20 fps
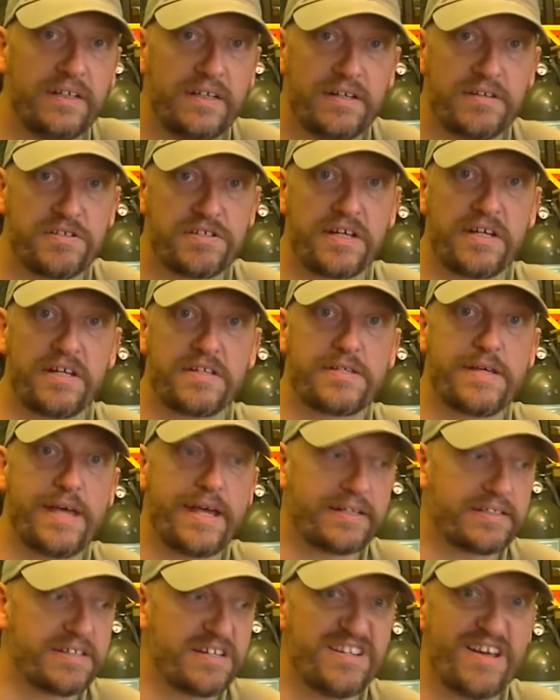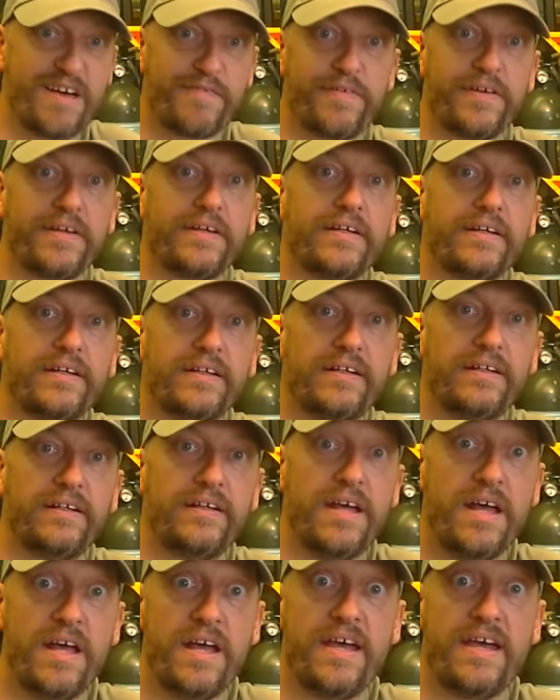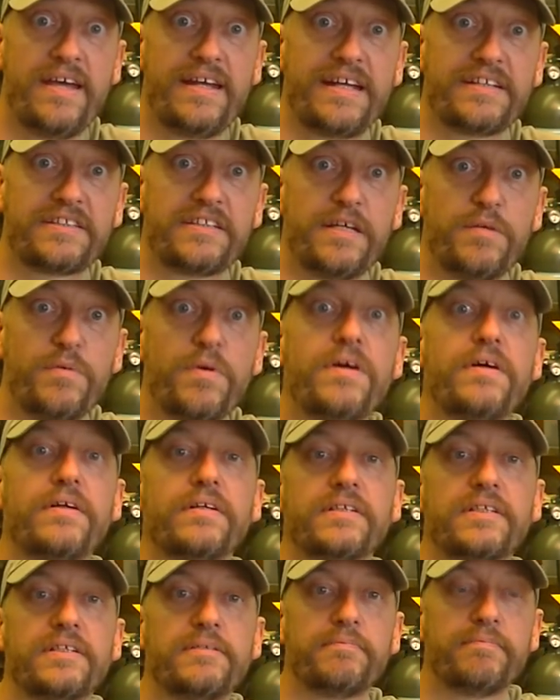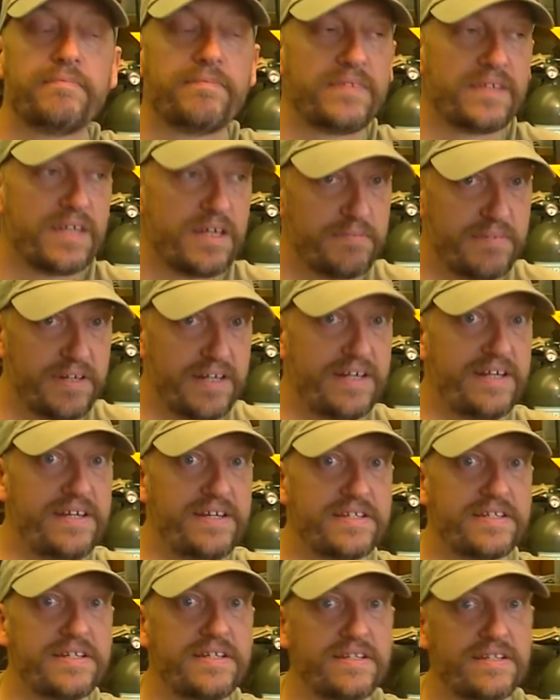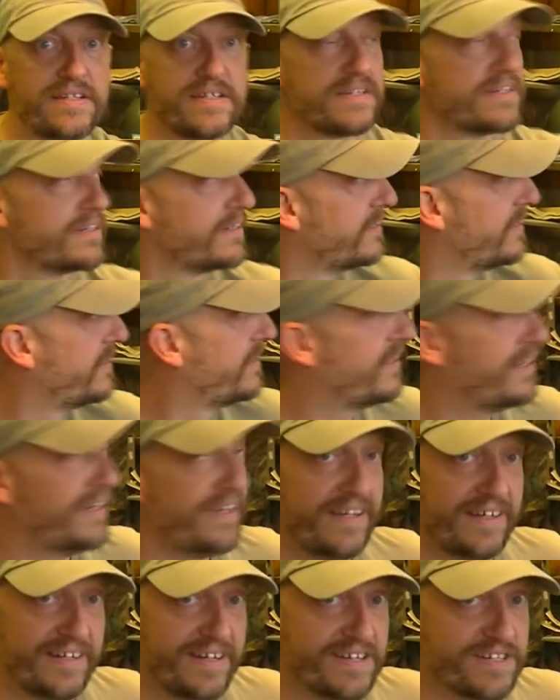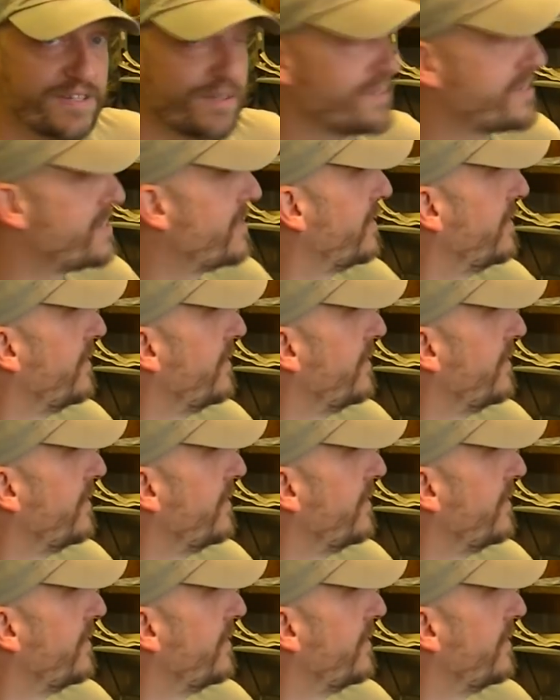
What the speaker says: sent a text, nothing. It actually worked. But here's this, hear this I say.